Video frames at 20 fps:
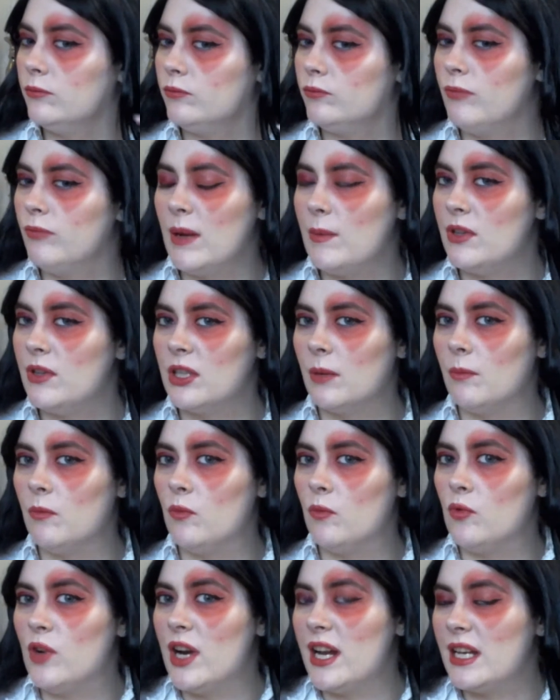maybe
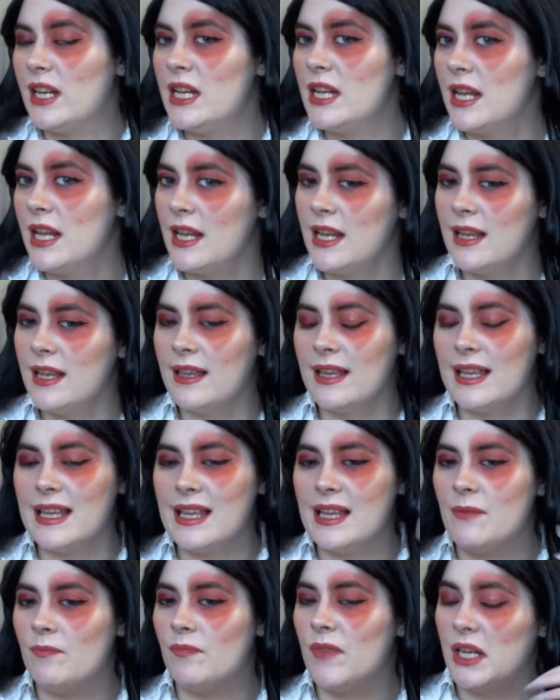some red
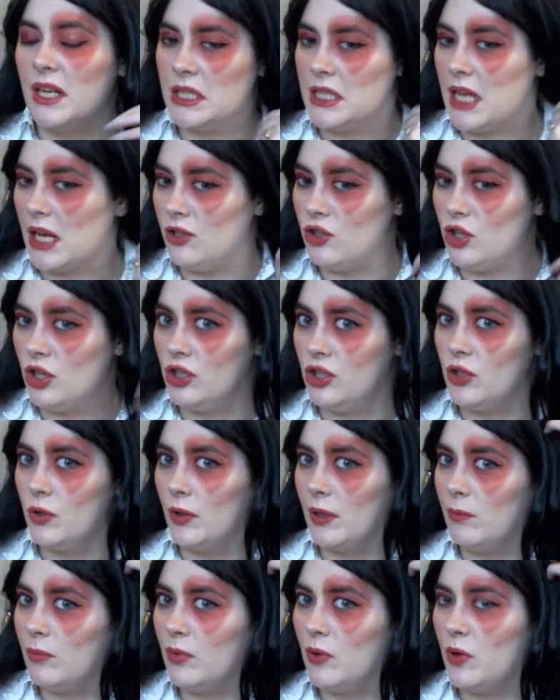extensions you
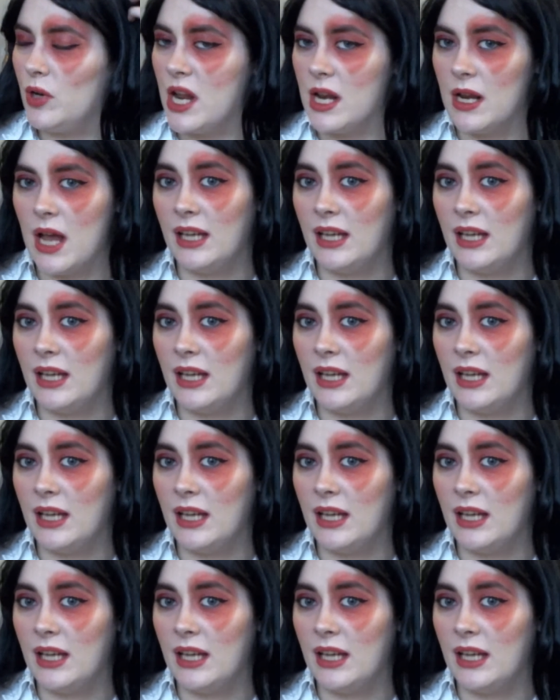can put in.